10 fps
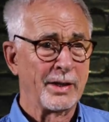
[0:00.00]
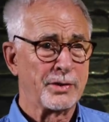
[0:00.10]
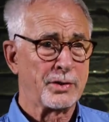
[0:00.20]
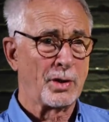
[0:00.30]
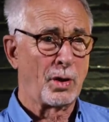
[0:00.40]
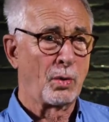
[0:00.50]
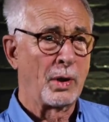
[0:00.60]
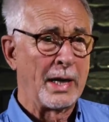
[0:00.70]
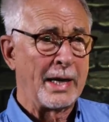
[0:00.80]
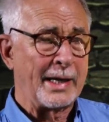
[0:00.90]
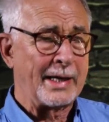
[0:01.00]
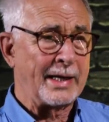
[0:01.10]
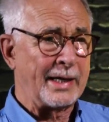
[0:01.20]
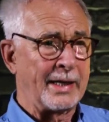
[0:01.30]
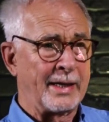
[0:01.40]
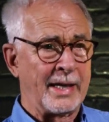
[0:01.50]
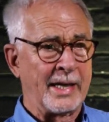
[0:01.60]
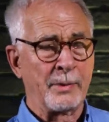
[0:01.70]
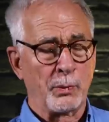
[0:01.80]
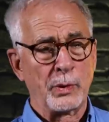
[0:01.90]
So,
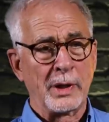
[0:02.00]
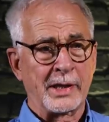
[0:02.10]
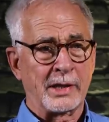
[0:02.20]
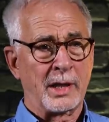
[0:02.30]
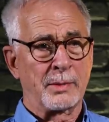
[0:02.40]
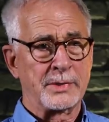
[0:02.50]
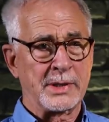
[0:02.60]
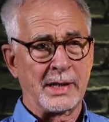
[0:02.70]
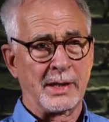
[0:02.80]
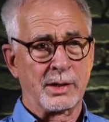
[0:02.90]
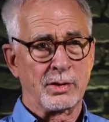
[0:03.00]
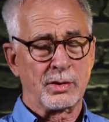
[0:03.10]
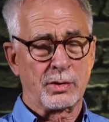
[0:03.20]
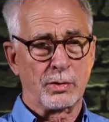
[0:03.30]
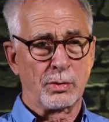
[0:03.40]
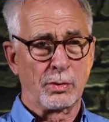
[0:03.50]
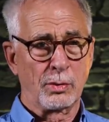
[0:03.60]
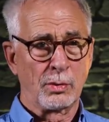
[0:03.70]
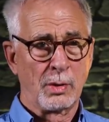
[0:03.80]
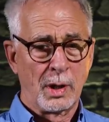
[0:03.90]
and it really comes
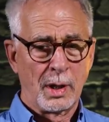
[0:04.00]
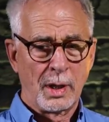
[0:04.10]
into